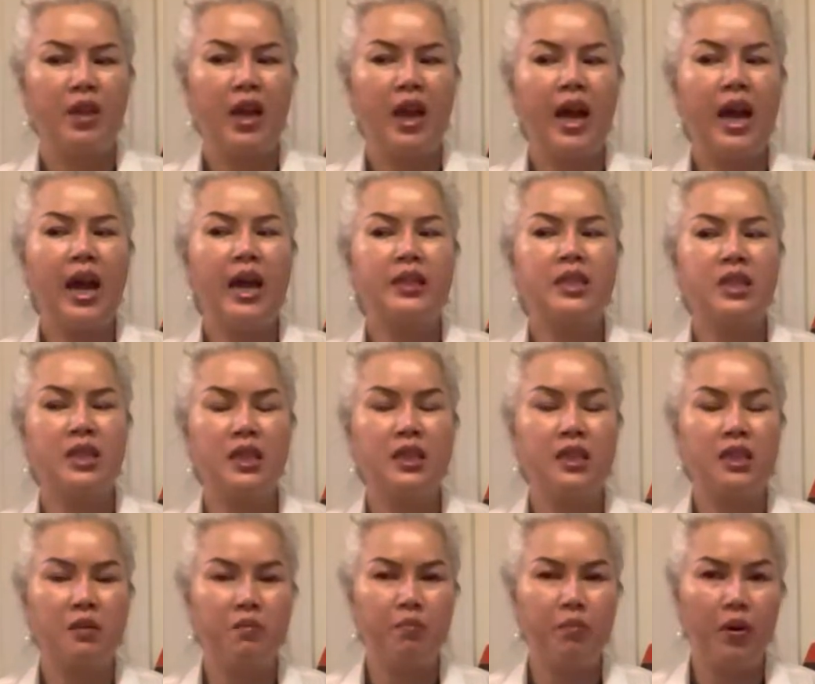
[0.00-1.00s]
at
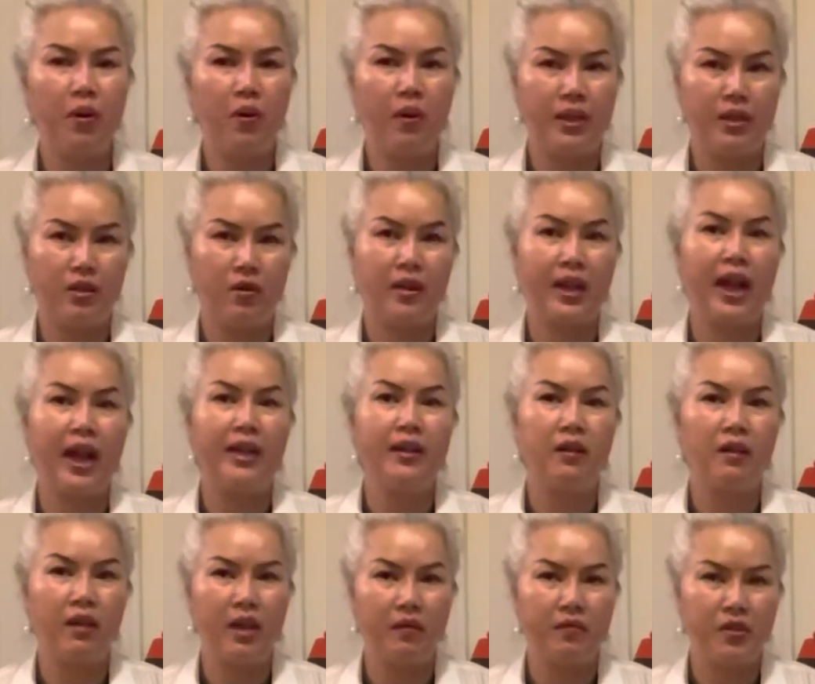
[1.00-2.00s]
certain point you guys
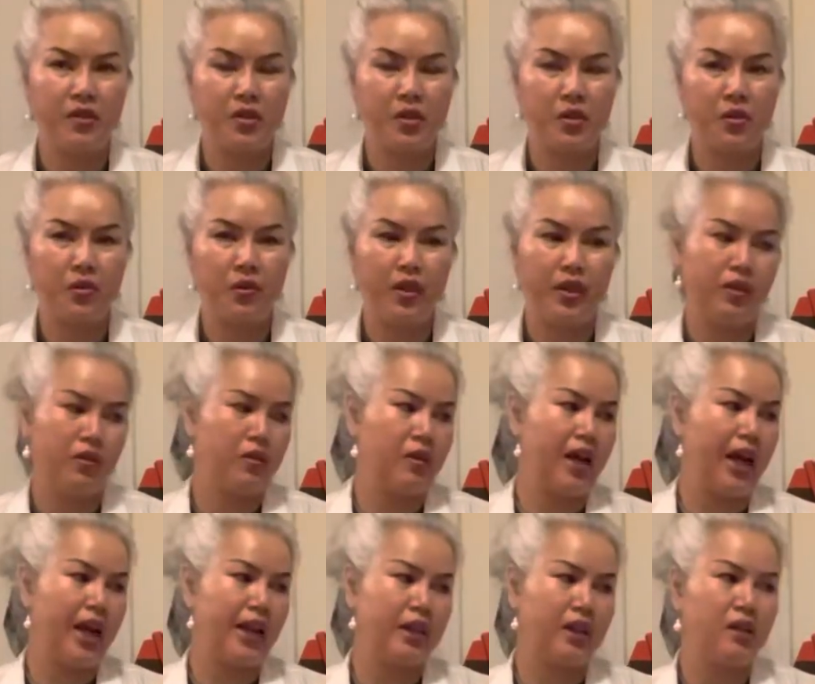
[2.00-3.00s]
don't have a choice. You
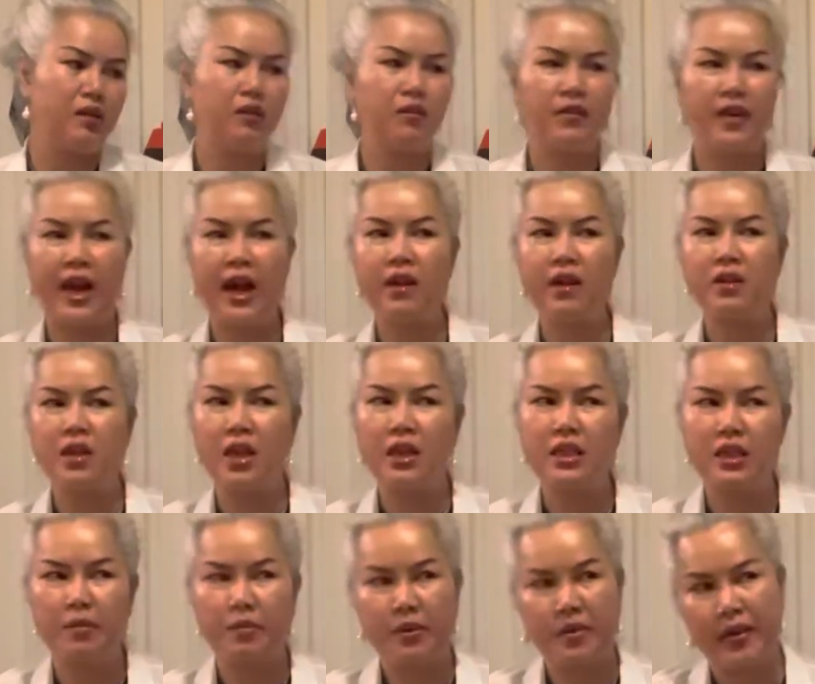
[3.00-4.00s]
guys go around and
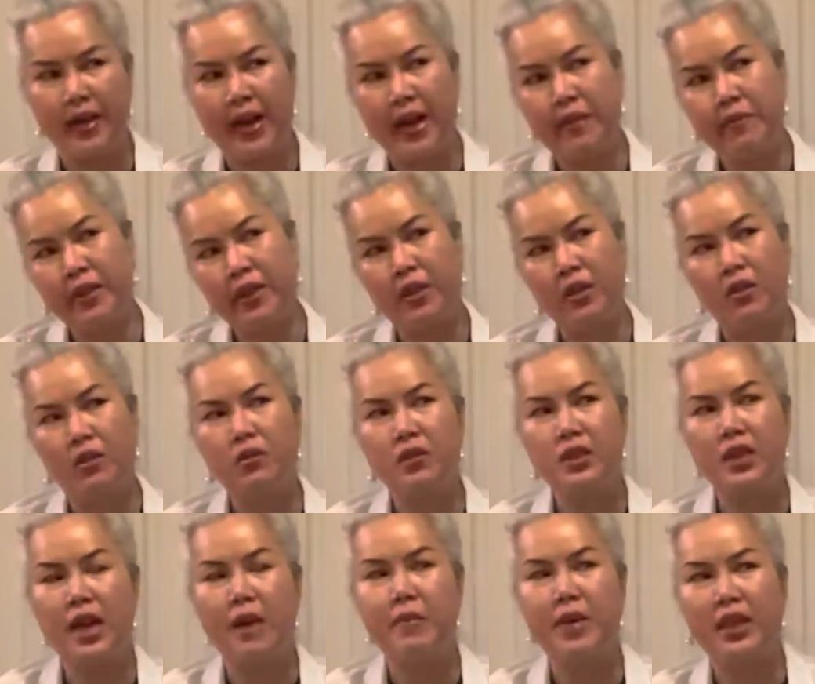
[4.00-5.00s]
subscribing to
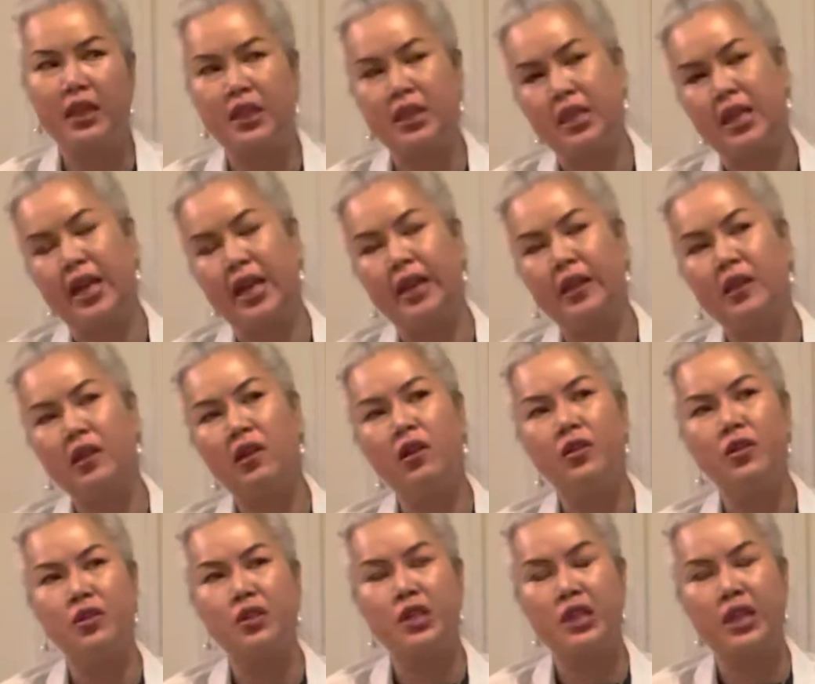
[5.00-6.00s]
some other channel,
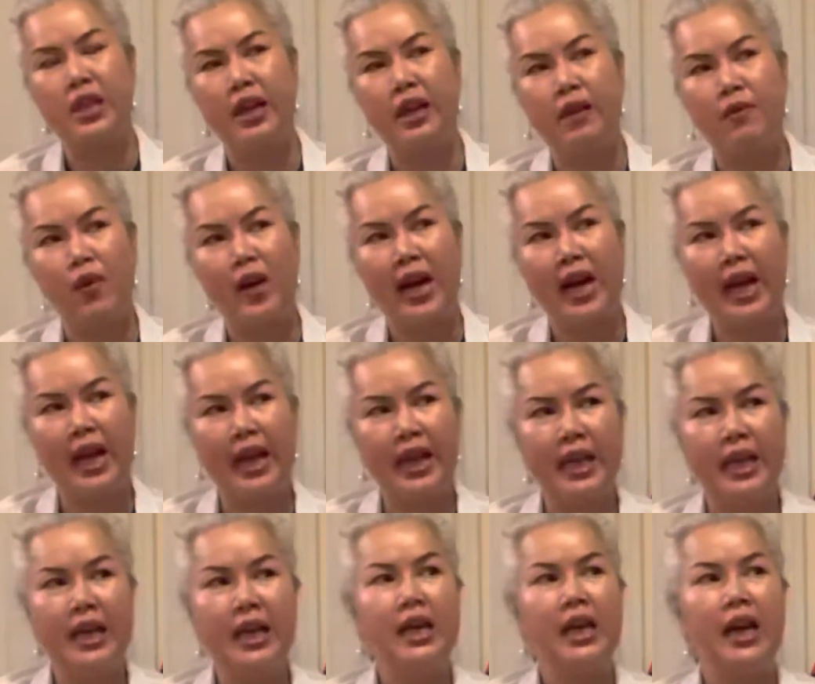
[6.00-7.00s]
you stay a while,
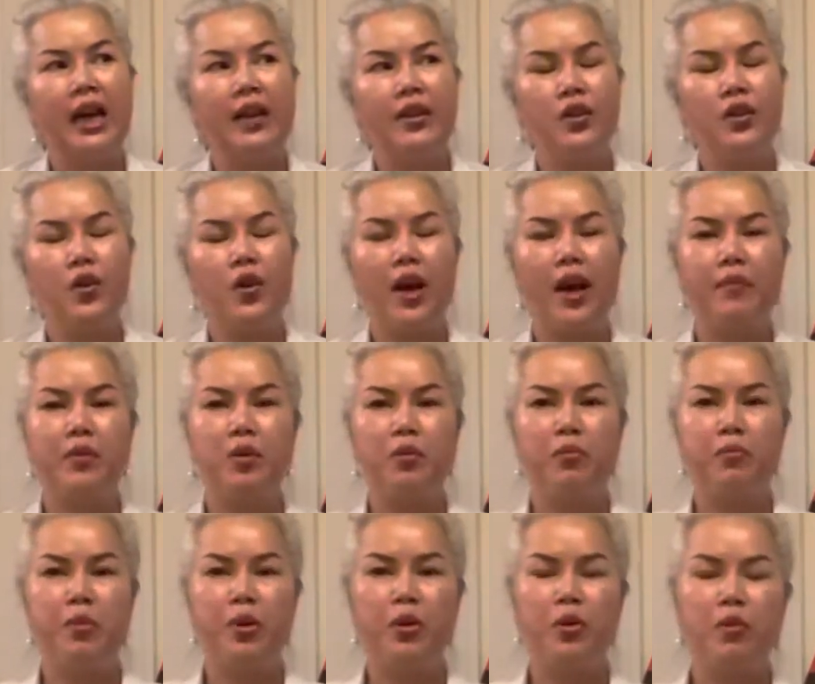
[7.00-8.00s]
and you have to
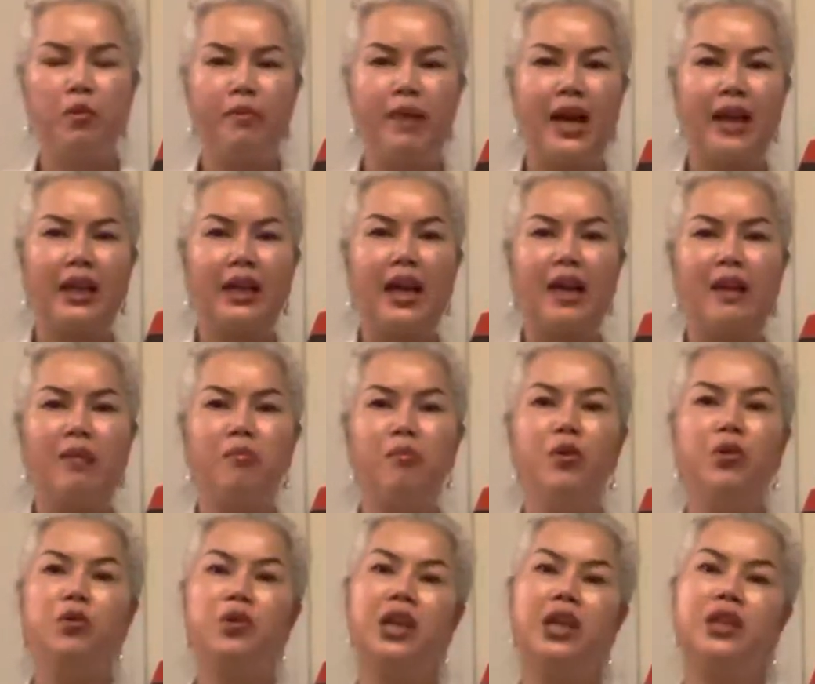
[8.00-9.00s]
pull back, like
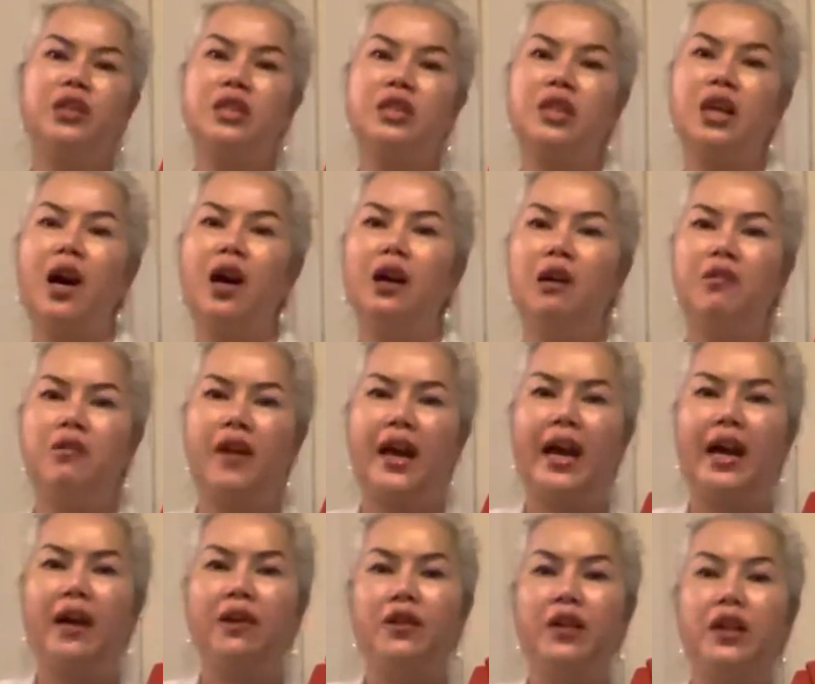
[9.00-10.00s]
move the stuff
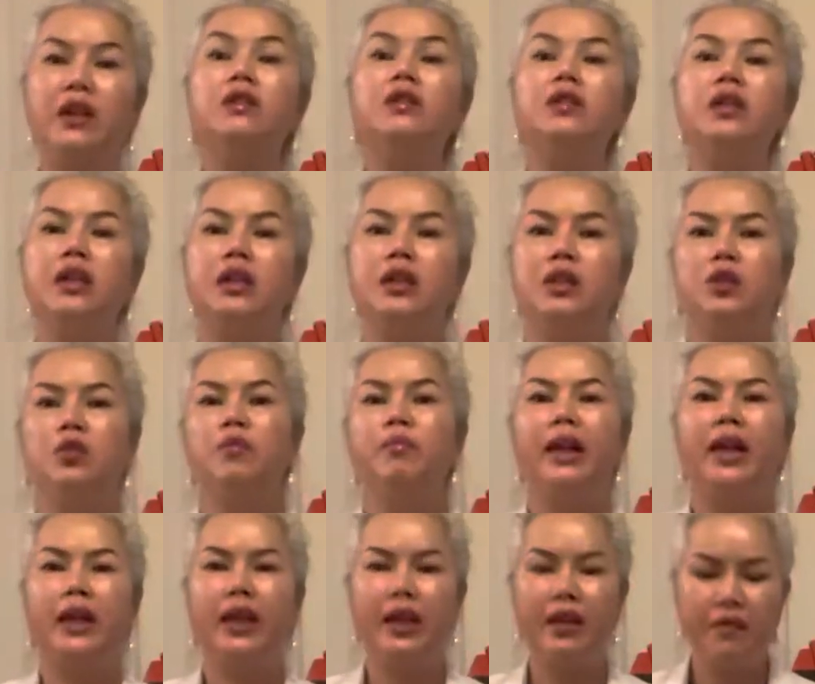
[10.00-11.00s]
around in order to
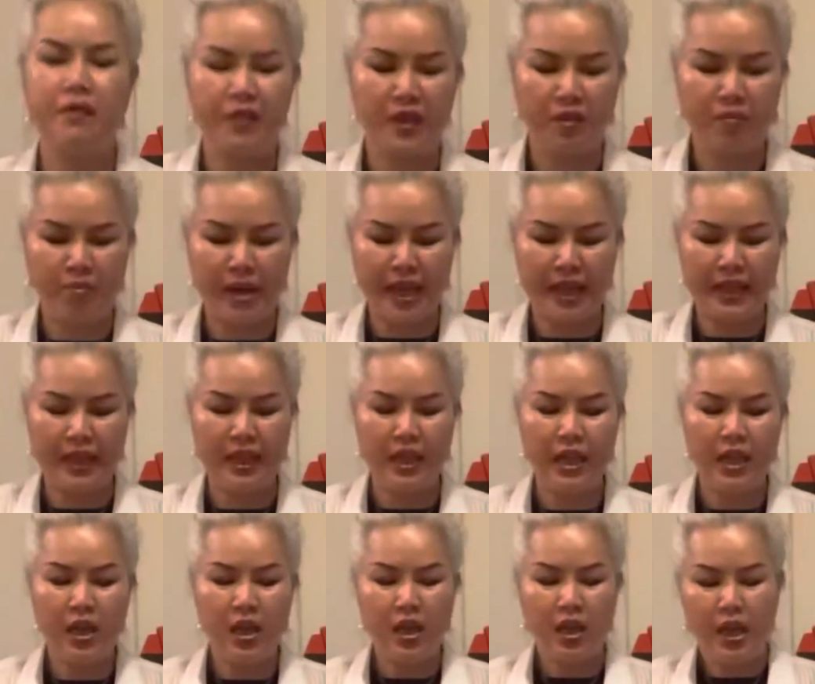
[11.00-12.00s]
make every penny,
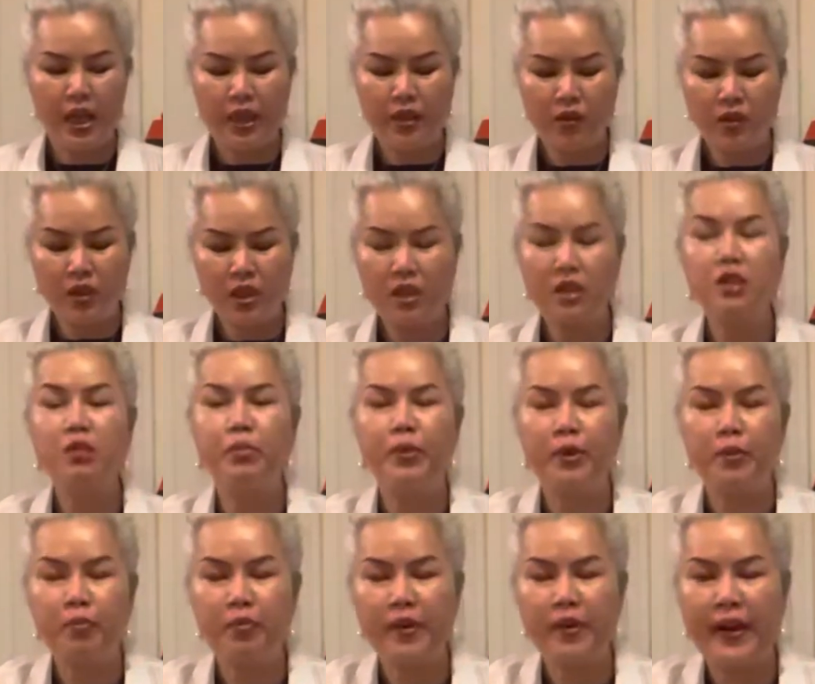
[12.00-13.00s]
in order to
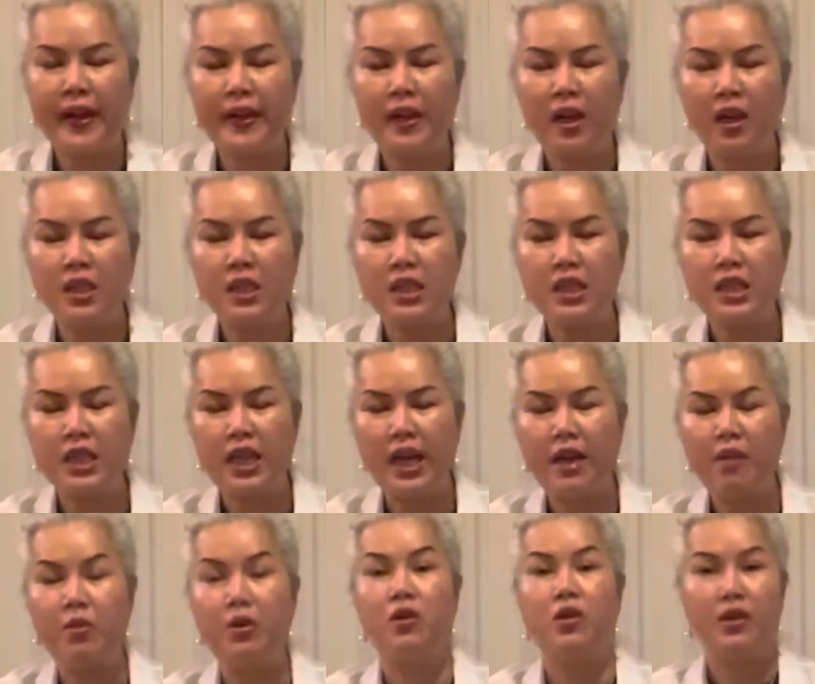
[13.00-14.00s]
put bread on the
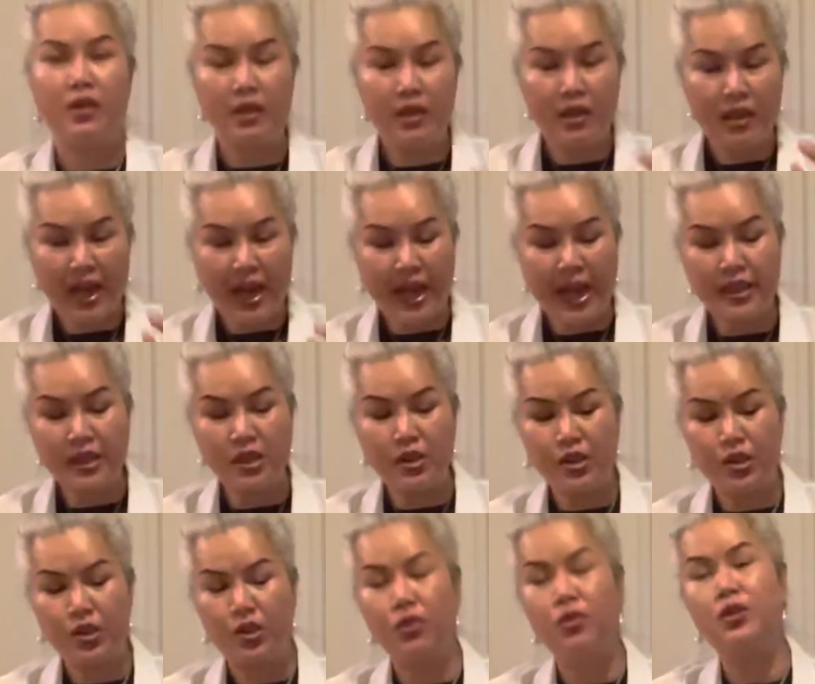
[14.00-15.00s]
table. I
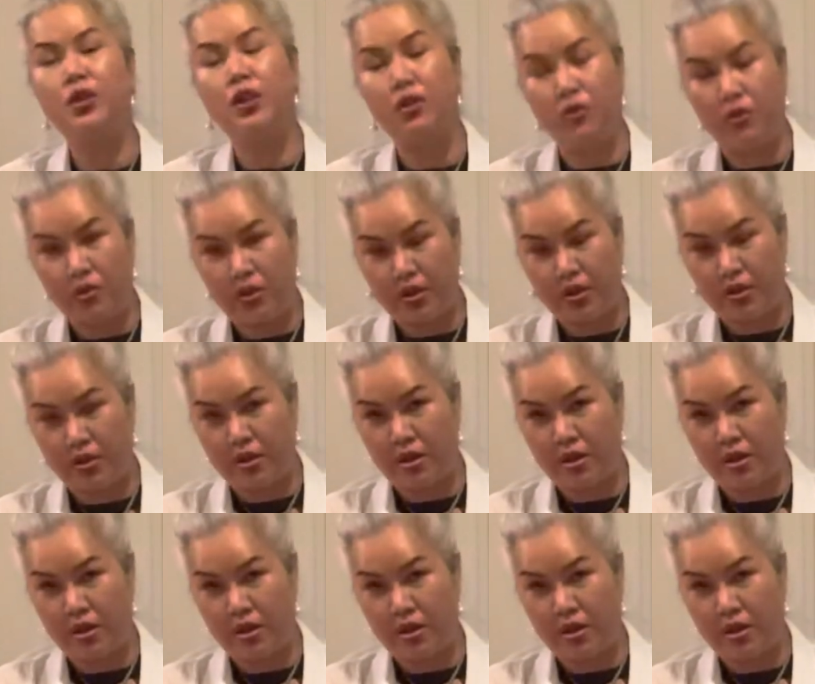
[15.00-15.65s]
understood those.